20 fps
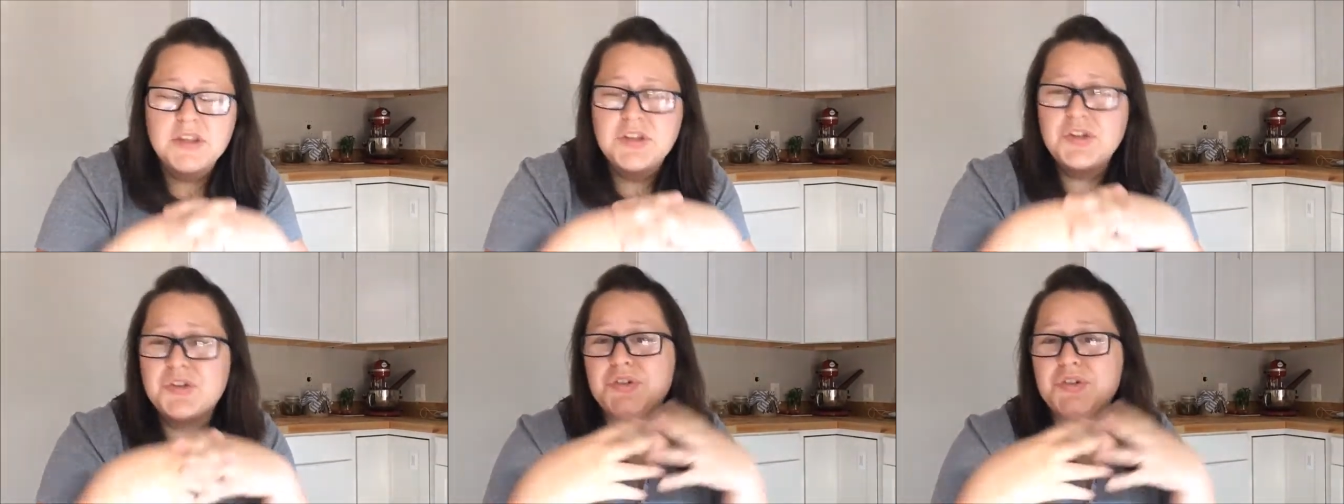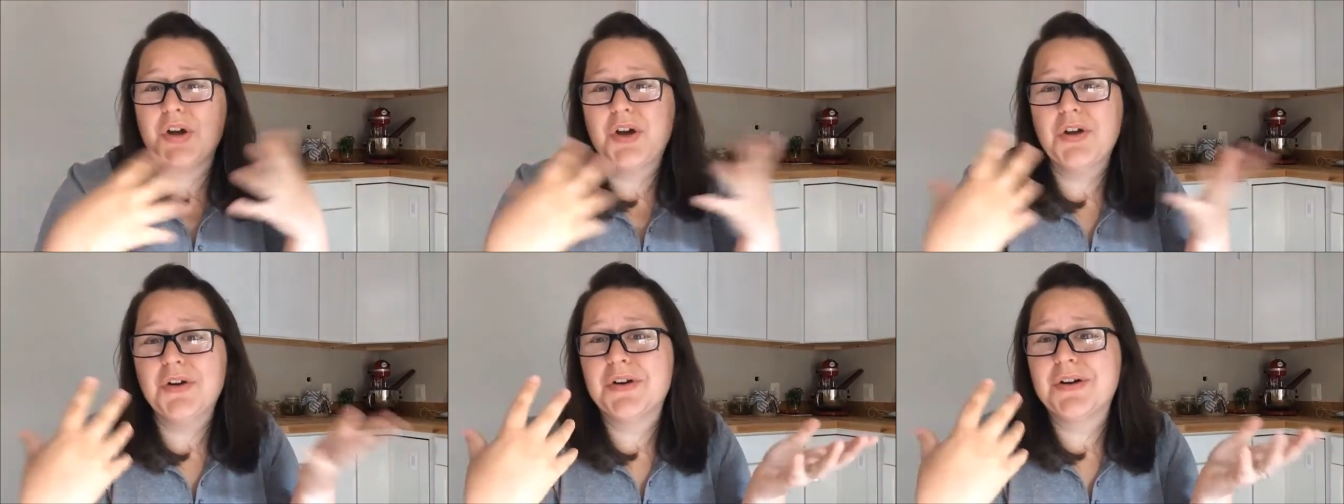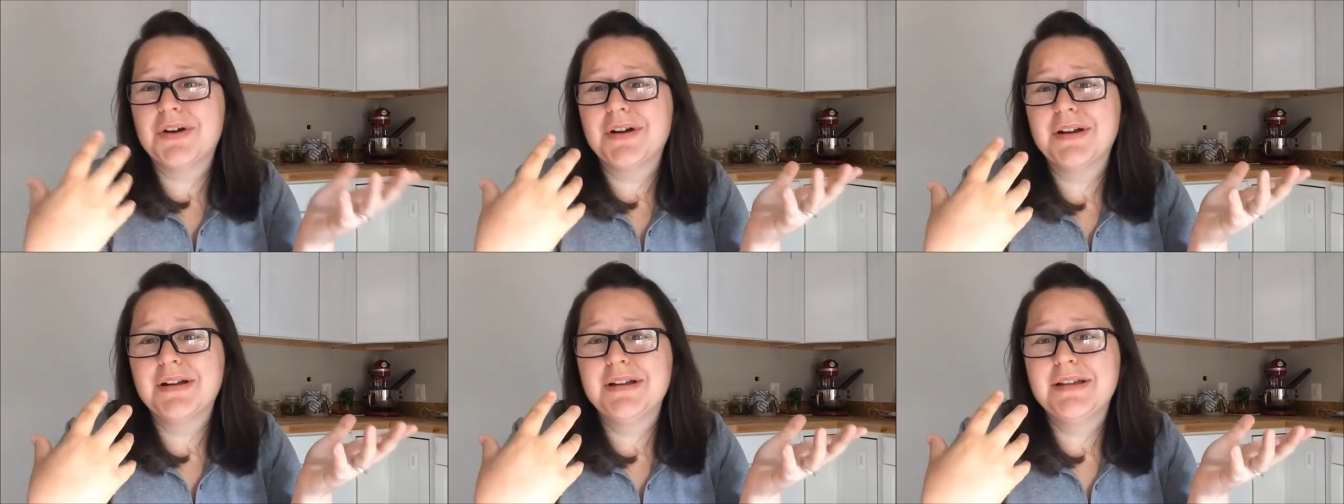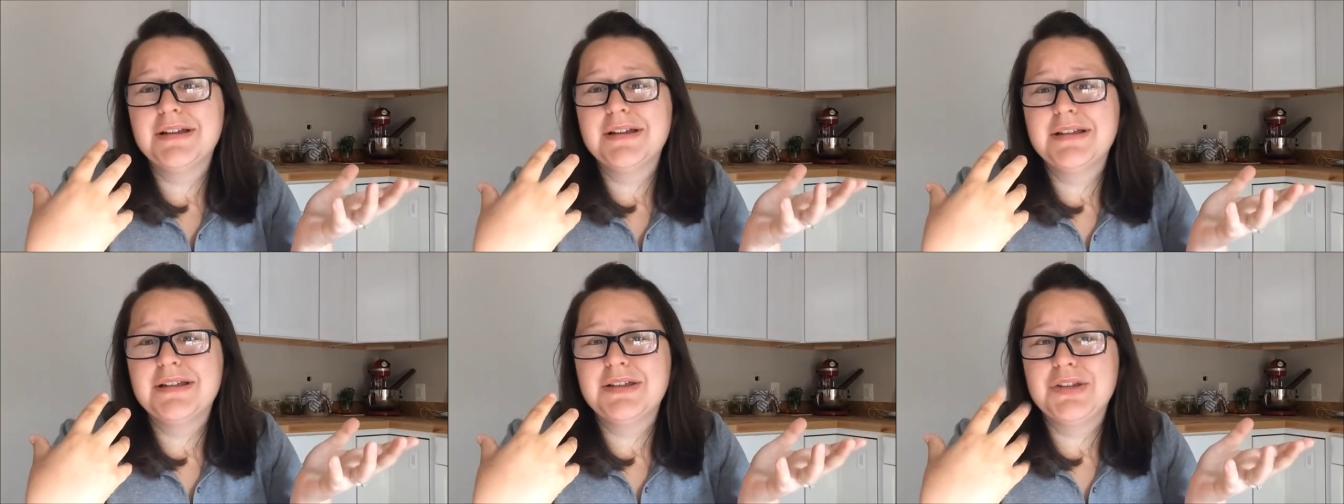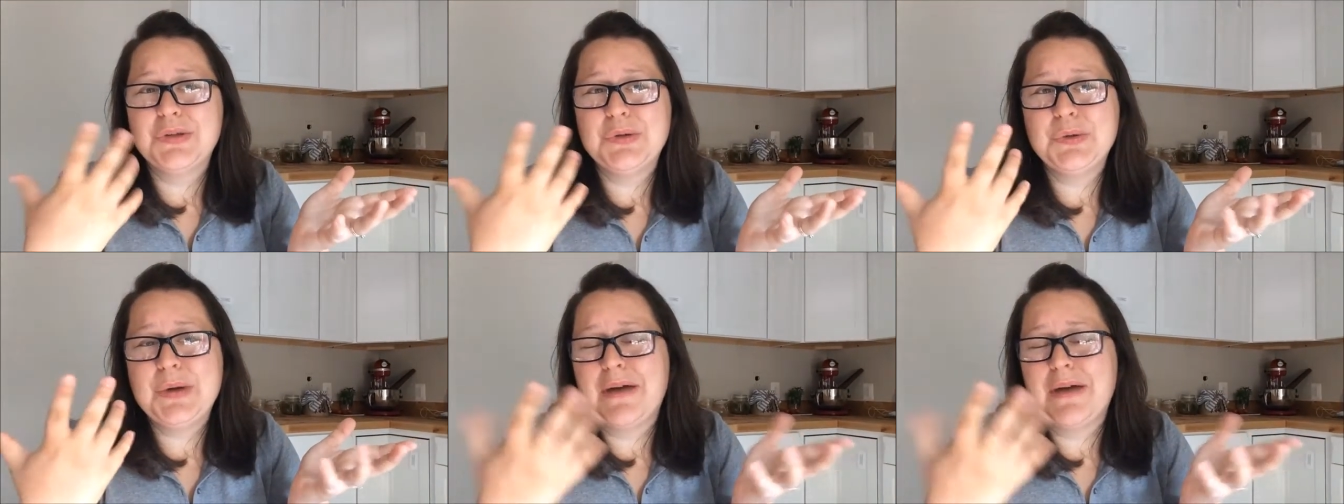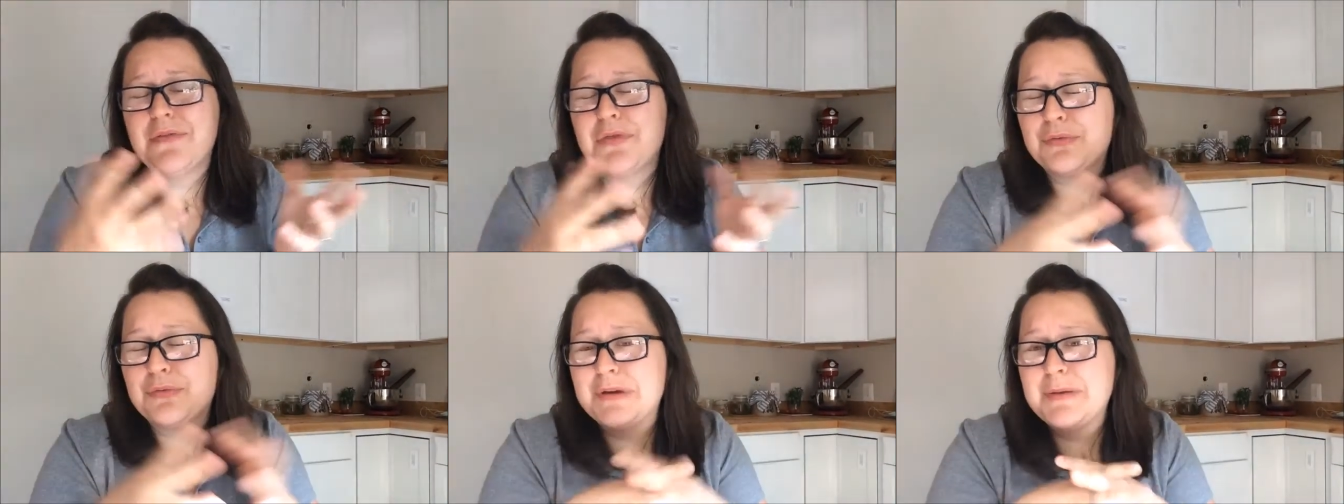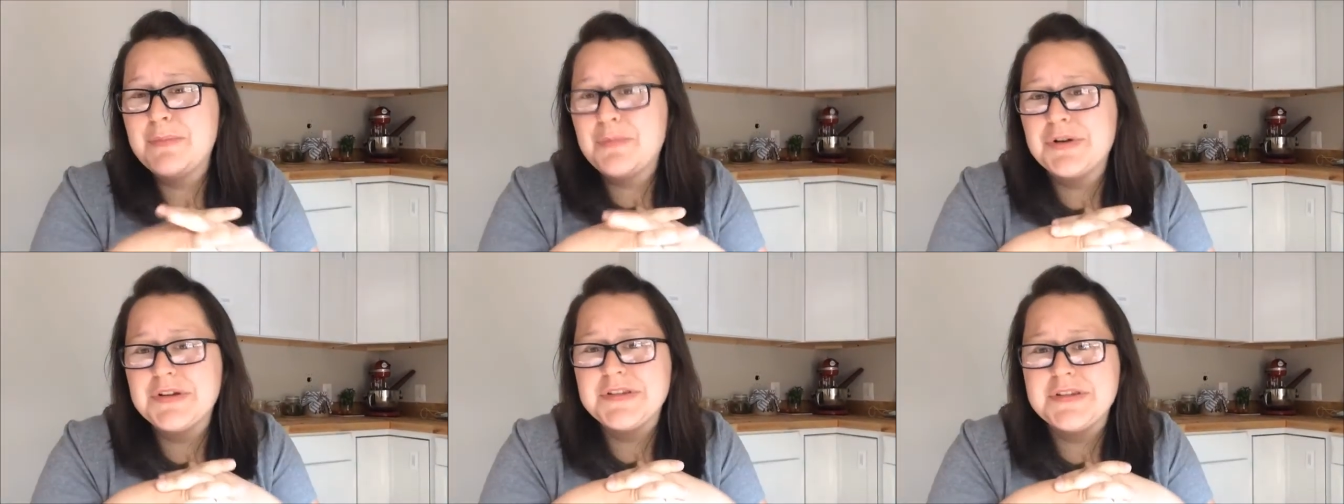your daughter, you have
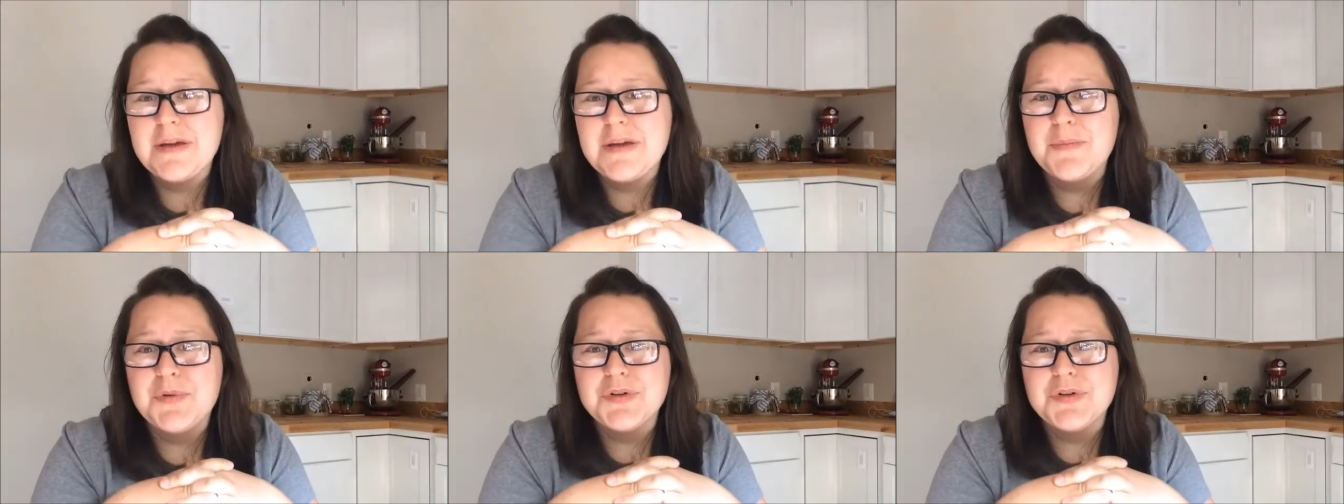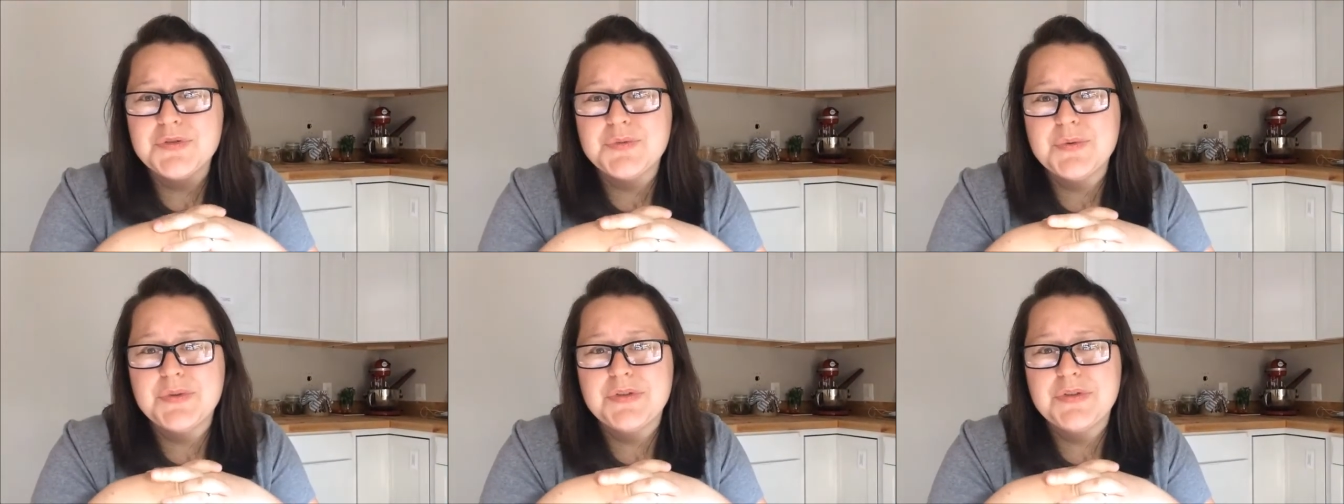three more summers